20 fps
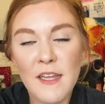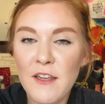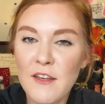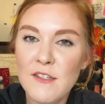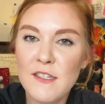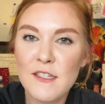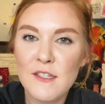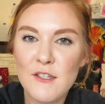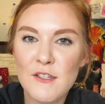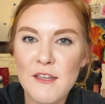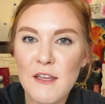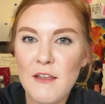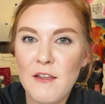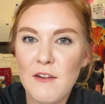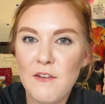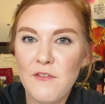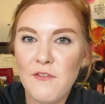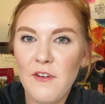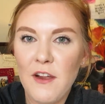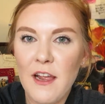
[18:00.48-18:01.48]
tell your sister, tell
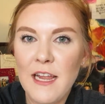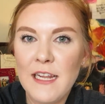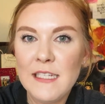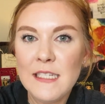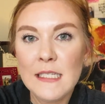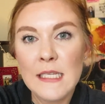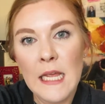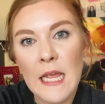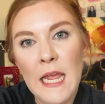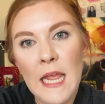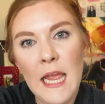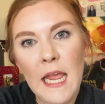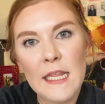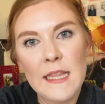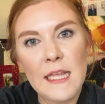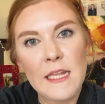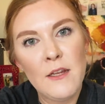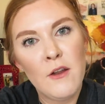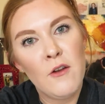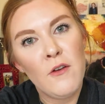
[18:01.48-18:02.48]
your friends,
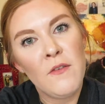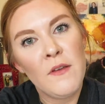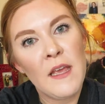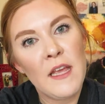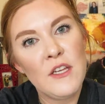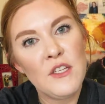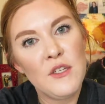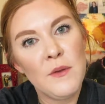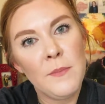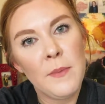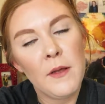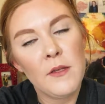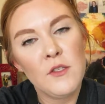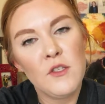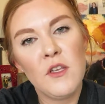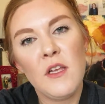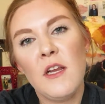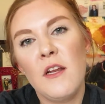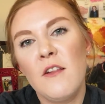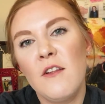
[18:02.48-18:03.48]
hit that notification bell
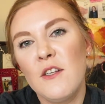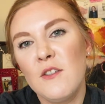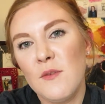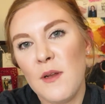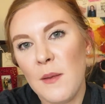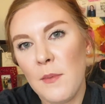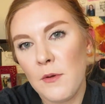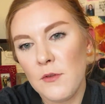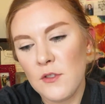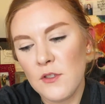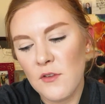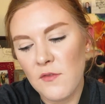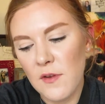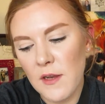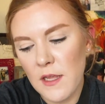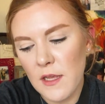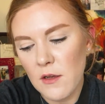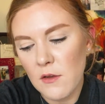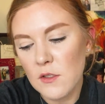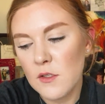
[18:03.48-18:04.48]
so you get alerts when I post new
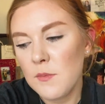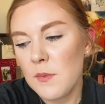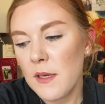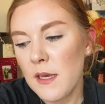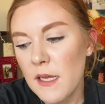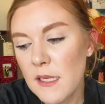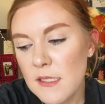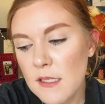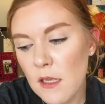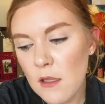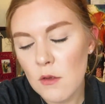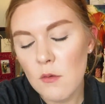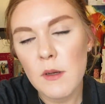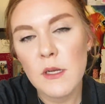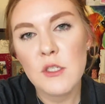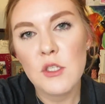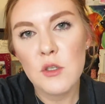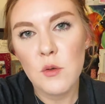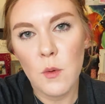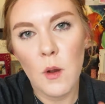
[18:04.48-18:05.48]
videos, because
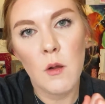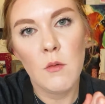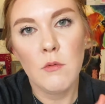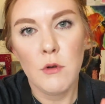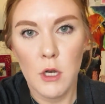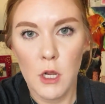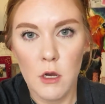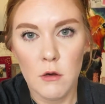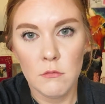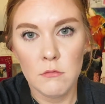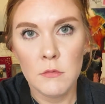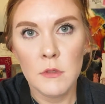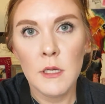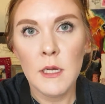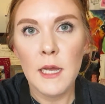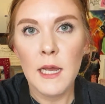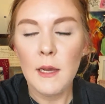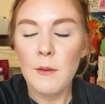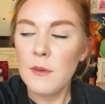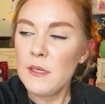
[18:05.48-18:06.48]
otherwise you won't know.
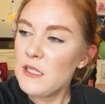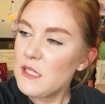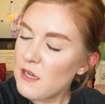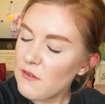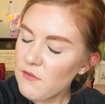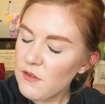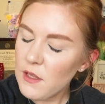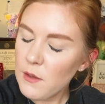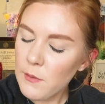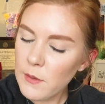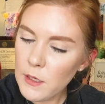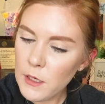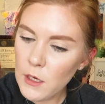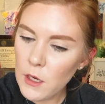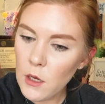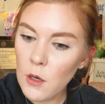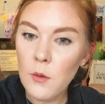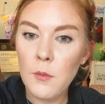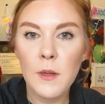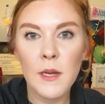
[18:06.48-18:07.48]
And we definitely want to
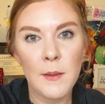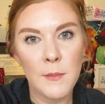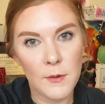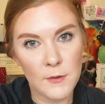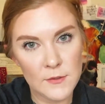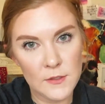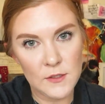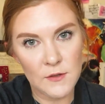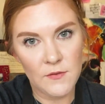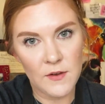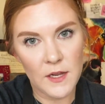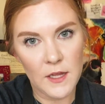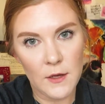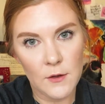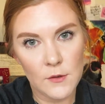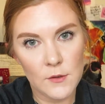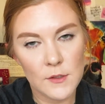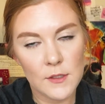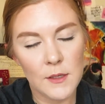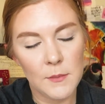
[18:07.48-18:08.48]
know when I post new
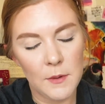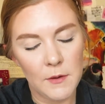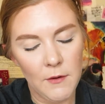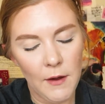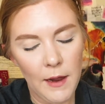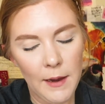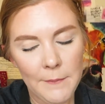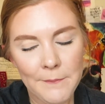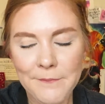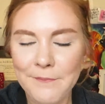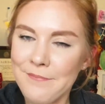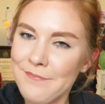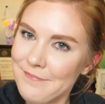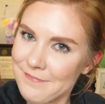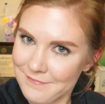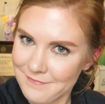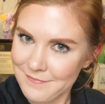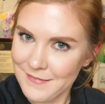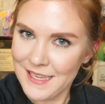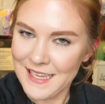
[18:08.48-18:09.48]
videos. Am I right?
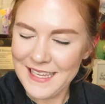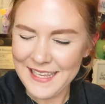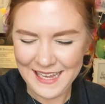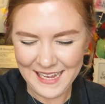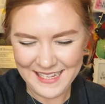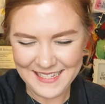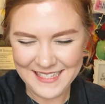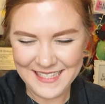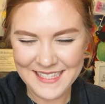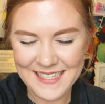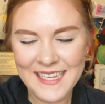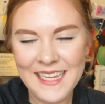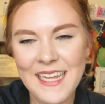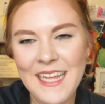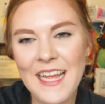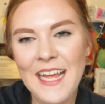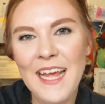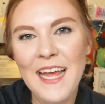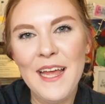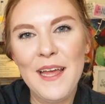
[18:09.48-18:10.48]
Yes.
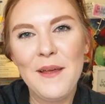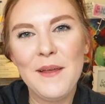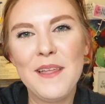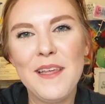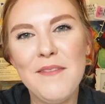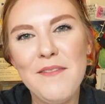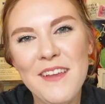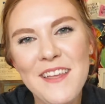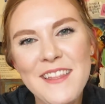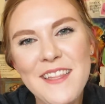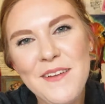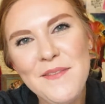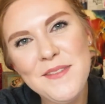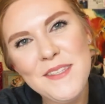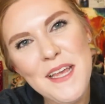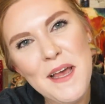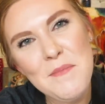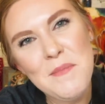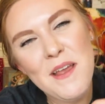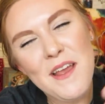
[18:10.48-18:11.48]
Give me a
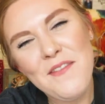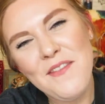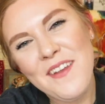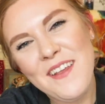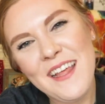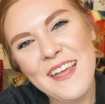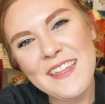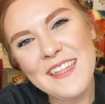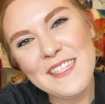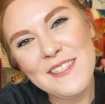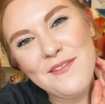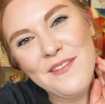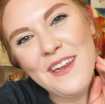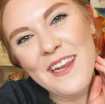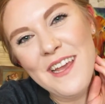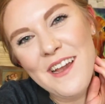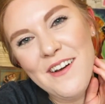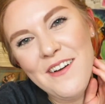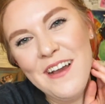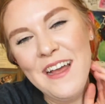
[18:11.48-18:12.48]
thumbs up if you like this
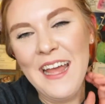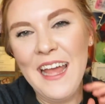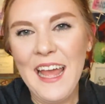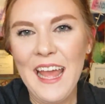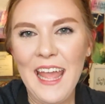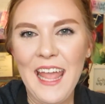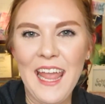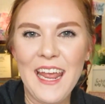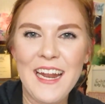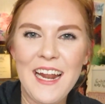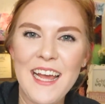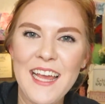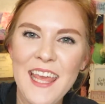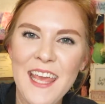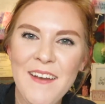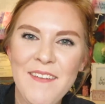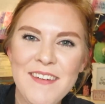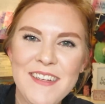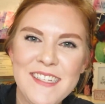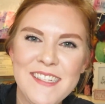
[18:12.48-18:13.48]
video, and I
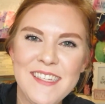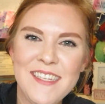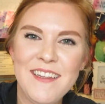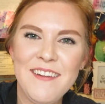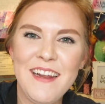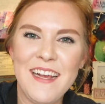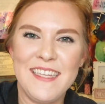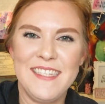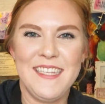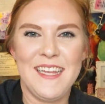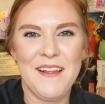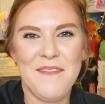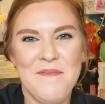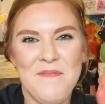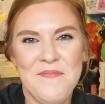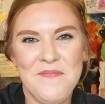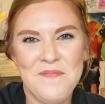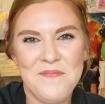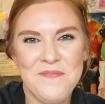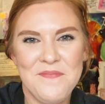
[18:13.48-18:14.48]
can't wait to see you next
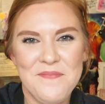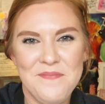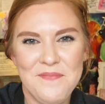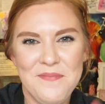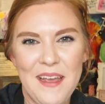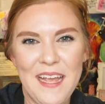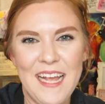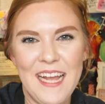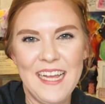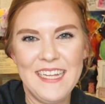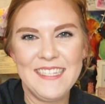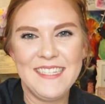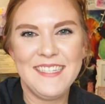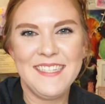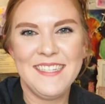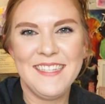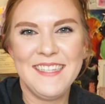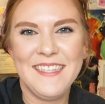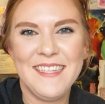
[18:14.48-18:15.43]
time. Bye guys.